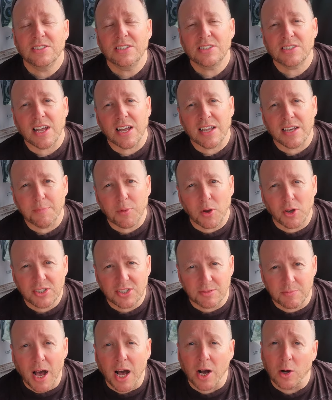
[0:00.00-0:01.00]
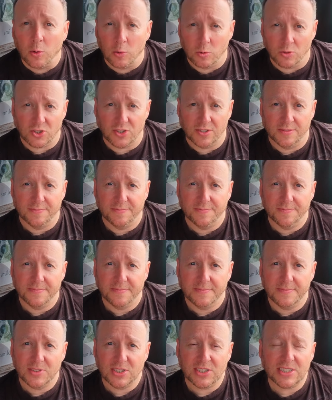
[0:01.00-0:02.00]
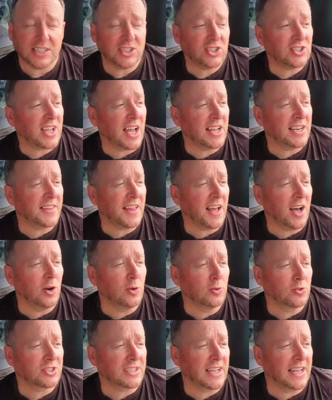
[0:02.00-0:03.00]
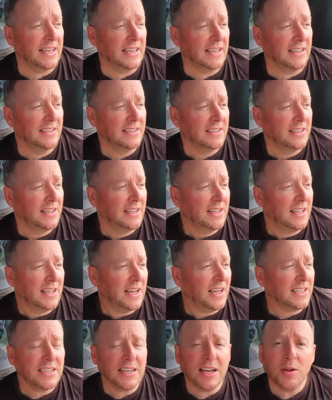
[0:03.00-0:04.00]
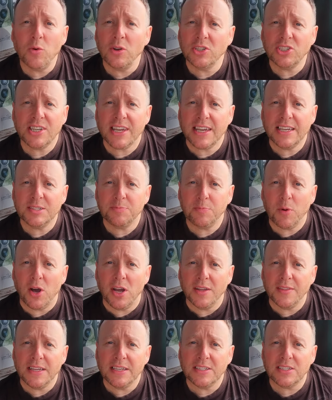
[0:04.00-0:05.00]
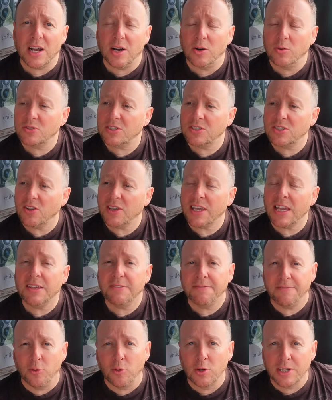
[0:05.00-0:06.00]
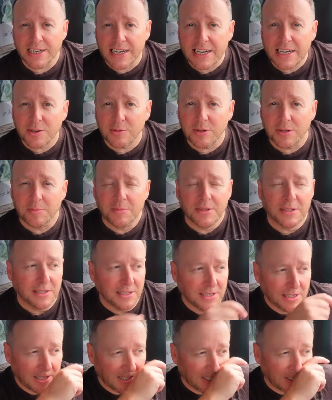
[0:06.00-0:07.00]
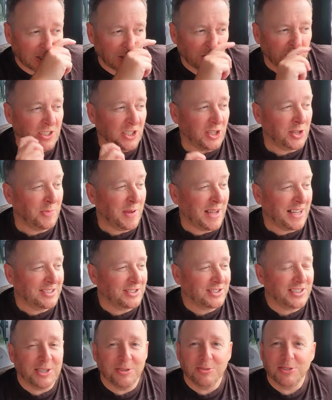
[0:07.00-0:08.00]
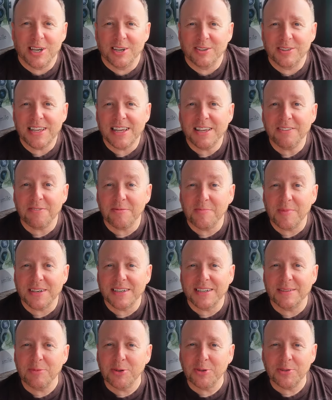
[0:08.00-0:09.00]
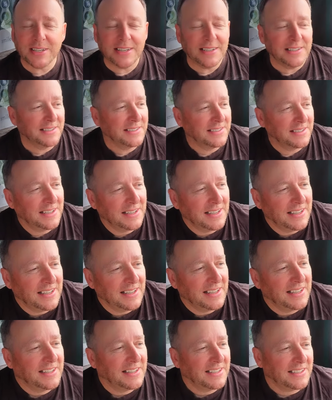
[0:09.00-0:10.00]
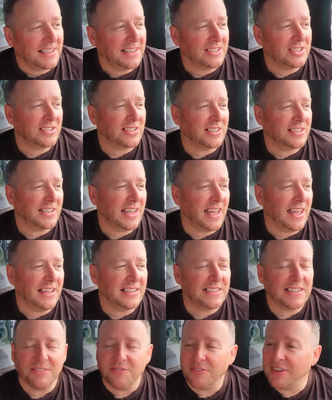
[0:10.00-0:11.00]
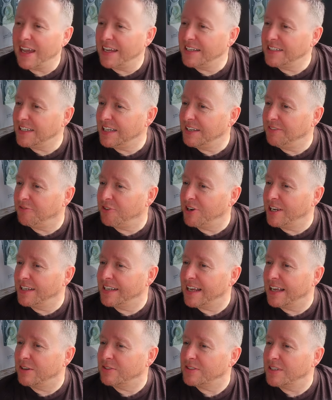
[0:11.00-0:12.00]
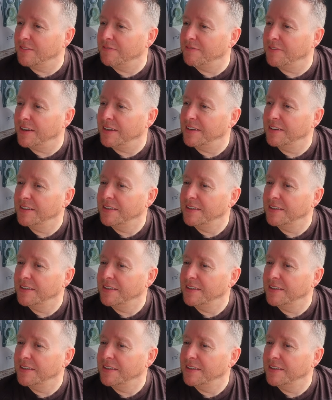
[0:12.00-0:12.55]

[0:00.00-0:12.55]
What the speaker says: She's going to buy some holes. She said she's going to the wholesaler. I don't know why she keeps buying these holes, because I keep falling into them. It's all too much. Little joke there from Monday morning. Yeah, she's, yeah, is it VAT free day or something?